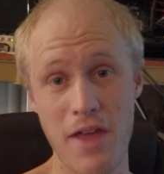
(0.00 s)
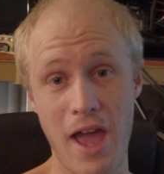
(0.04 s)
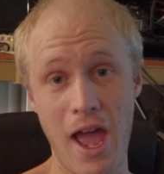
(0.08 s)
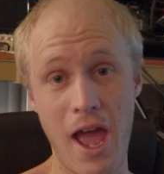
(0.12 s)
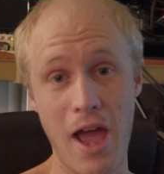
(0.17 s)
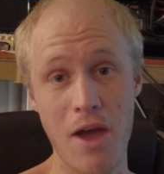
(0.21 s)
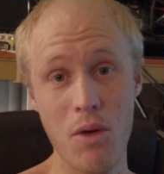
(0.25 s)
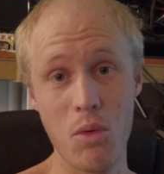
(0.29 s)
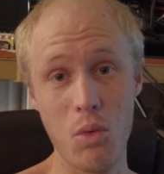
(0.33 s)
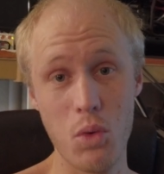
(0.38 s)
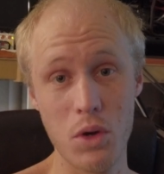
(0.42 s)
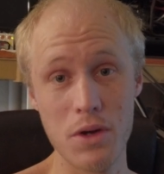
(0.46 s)

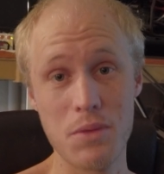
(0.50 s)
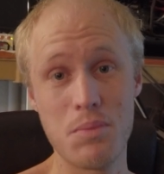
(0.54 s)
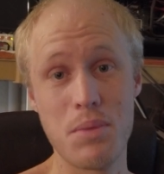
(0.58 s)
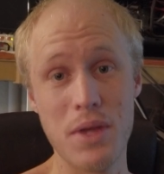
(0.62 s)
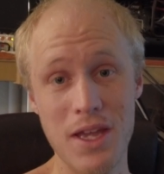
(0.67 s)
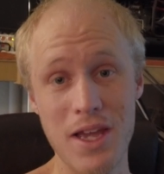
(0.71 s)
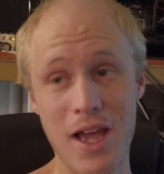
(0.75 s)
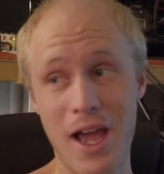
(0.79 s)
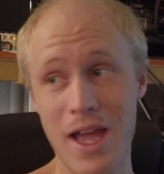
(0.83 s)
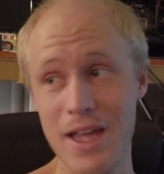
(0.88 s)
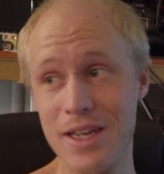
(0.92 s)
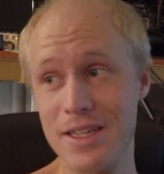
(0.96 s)
that would
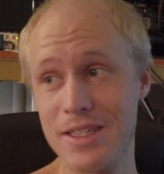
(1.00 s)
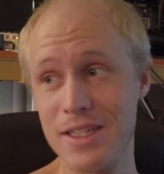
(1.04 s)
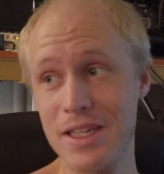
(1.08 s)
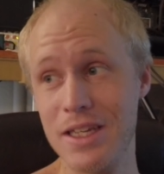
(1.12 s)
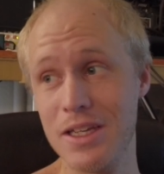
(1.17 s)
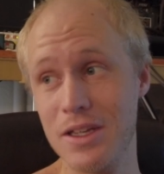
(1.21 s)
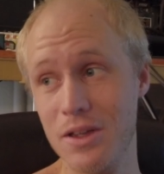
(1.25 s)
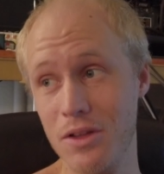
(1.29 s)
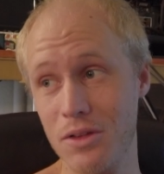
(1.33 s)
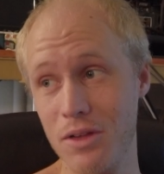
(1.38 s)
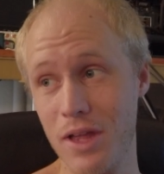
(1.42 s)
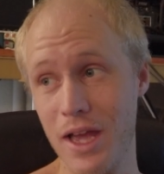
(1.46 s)
be
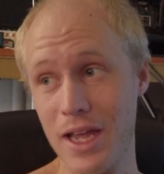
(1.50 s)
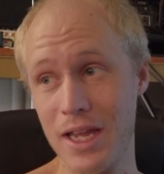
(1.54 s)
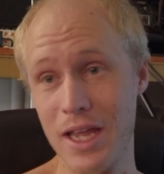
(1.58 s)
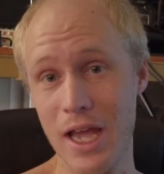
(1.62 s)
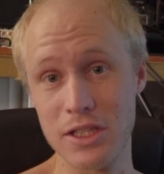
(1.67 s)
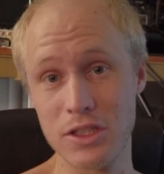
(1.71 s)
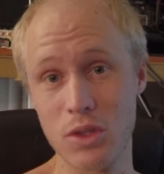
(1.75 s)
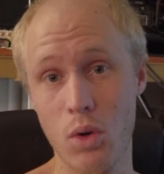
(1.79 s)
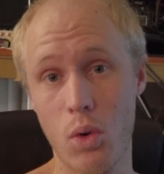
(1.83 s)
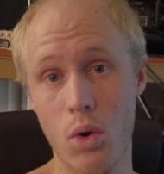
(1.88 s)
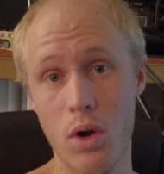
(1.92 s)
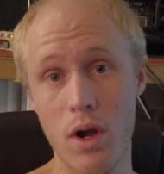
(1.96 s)
ideal, I
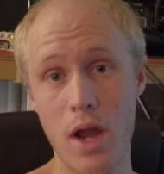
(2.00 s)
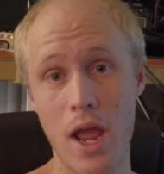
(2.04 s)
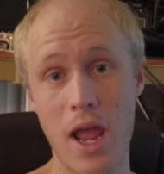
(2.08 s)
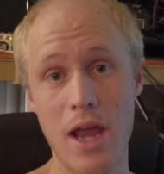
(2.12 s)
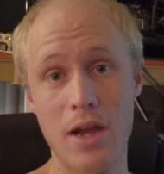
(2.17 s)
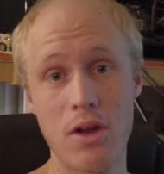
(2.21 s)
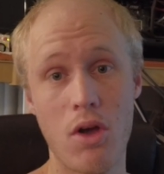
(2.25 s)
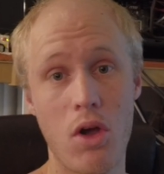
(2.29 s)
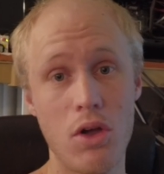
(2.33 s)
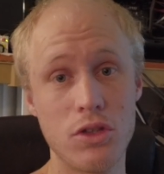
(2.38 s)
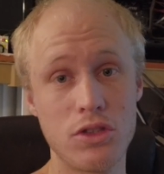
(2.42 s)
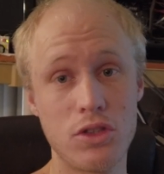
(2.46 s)
guess.
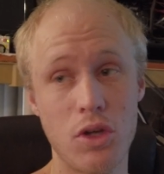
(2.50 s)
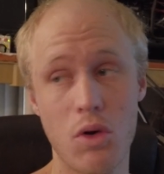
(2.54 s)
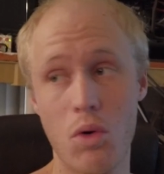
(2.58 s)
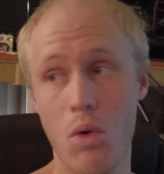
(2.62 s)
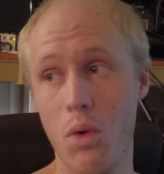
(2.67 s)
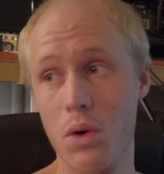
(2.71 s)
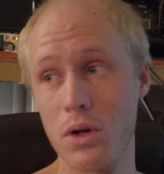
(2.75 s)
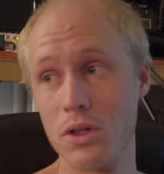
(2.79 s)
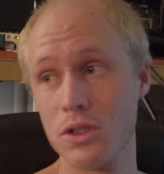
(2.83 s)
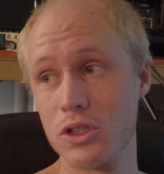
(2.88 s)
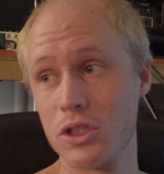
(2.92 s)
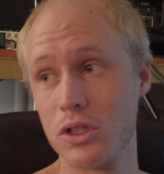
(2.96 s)
And also
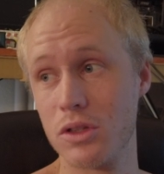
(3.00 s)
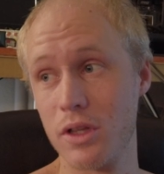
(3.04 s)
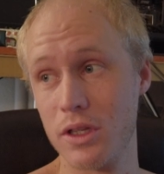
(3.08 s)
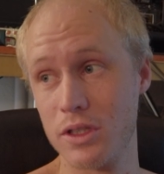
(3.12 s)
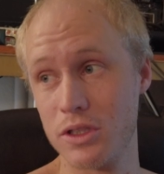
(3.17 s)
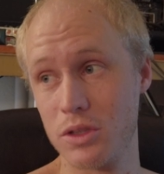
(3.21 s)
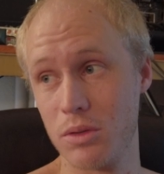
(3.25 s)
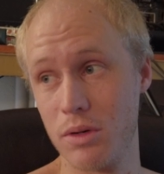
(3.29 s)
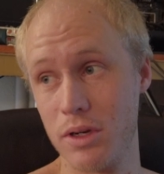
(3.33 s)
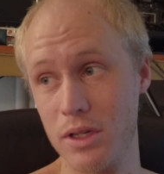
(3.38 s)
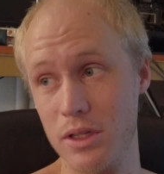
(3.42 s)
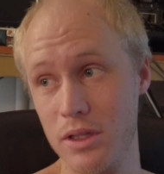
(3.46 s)
orange
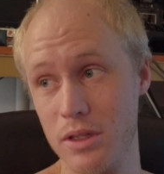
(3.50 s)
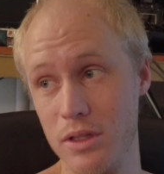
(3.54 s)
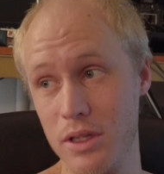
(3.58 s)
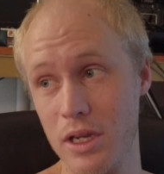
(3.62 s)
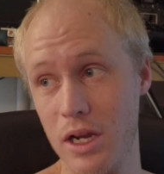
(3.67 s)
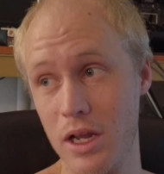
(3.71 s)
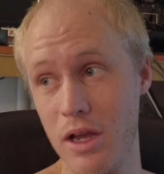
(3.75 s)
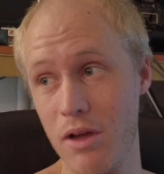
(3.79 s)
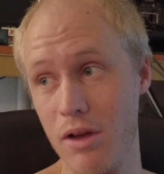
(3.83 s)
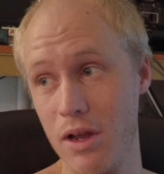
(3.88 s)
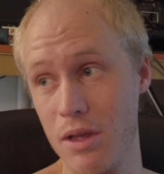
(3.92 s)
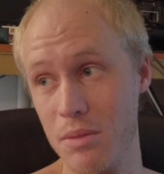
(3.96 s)
glycerin,
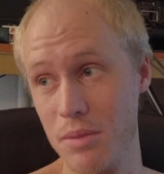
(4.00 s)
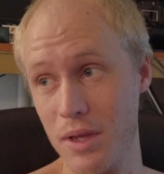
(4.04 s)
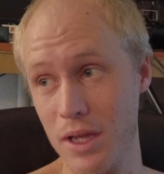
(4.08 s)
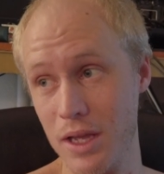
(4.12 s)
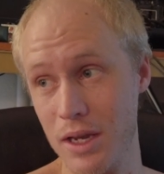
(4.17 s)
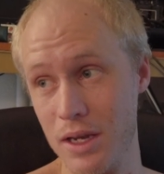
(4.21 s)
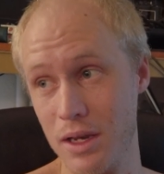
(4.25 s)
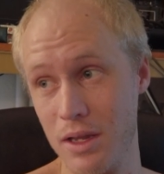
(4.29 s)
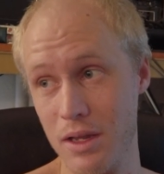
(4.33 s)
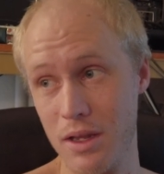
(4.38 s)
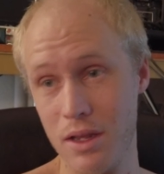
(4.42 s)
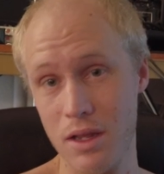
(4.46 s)
you know what I mean?